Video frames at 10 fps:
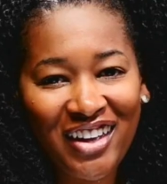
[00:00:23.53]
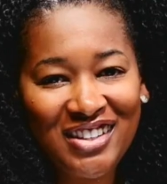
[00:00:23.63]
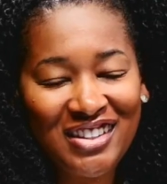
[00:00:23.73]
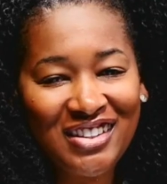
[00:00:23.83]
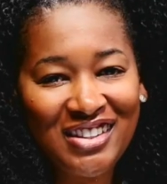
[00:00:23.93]

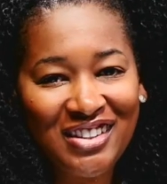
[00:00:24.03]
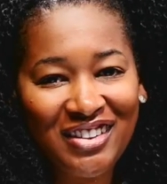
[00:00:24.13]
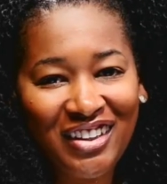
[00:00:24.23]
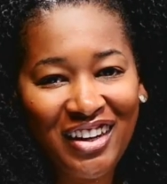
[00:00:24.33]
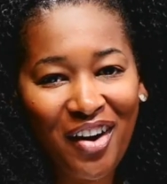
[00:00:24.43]
guest in
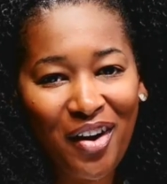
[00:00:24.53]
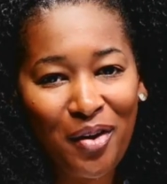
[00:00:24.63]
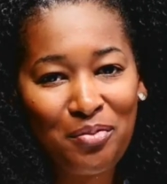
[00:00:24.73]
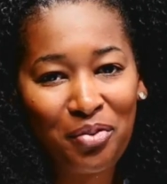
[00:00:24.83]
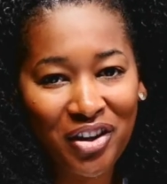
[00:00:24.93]

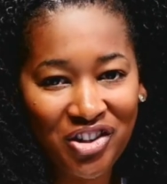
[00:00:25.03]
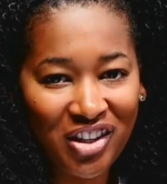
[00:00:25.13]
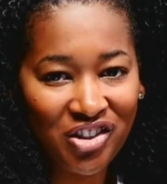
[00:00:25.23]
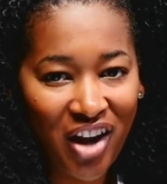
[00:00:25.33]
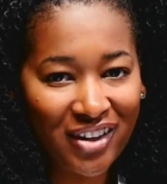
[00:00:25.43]
studio,
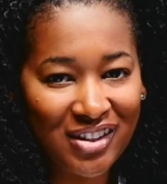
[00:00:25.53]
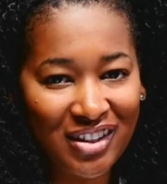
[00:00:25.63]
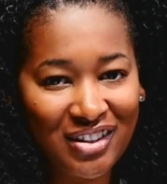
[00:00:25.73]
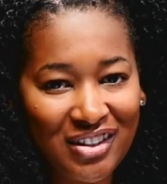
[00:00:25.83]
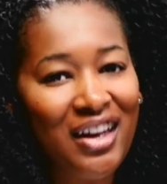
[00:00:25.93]
Bridget
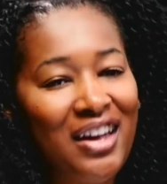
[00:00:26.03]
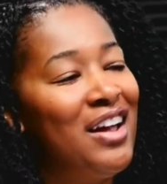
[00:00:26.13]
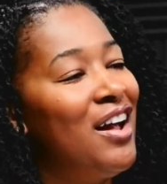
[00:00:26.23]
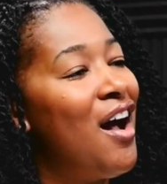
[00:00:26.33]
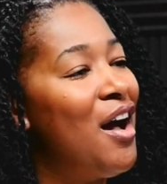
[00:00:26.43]
Jackson.
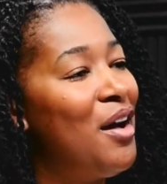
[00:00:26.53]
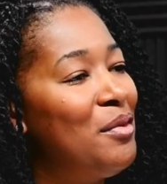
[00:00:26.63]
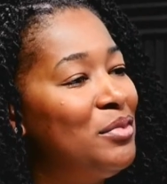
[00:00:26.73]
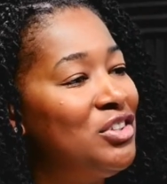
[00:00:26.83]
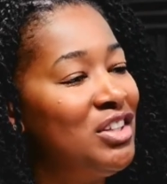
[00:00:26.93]

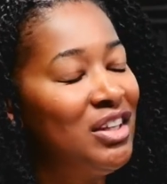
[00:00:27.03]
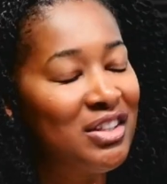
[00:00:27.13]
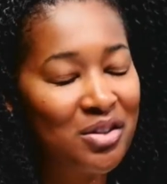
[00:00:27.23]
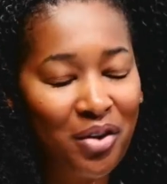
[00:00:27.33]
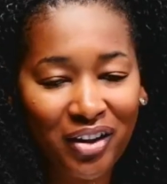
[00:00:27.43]
Um, she
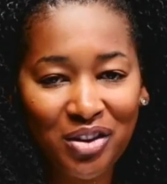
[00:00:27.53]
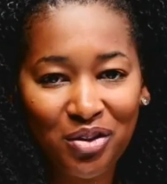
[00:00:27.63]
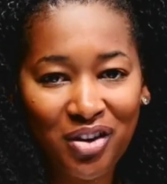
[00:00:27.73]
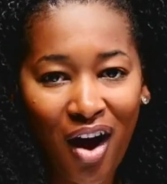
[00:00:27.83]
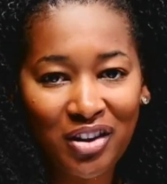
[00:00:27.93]
is going
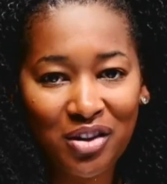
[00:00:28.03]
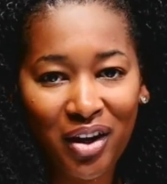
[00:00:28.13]
to talk